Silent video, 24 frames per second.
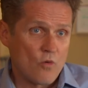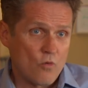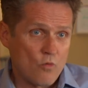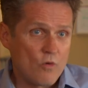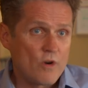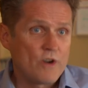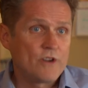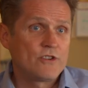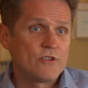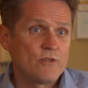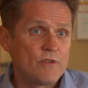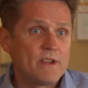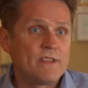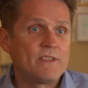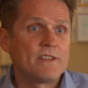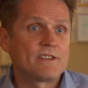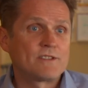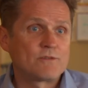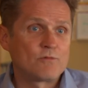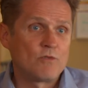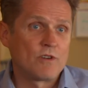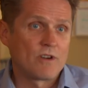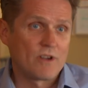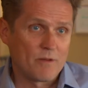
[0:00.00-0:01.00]
we're doing
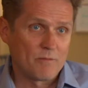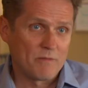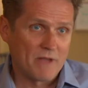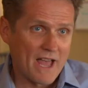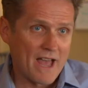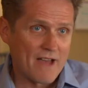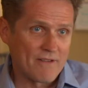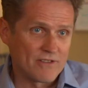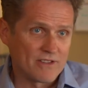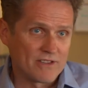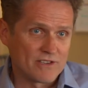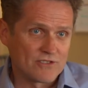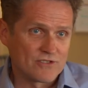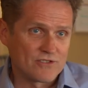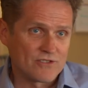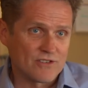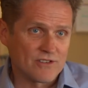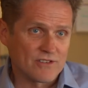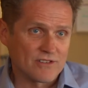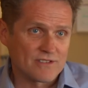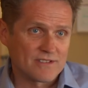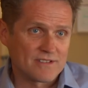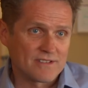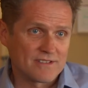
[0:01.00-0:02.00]
this work on behalf of the
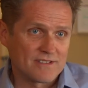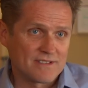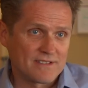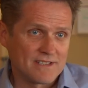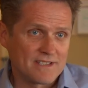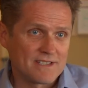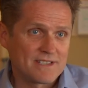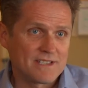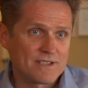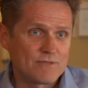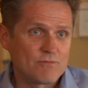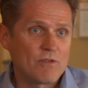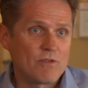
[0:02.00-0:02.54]
church. This is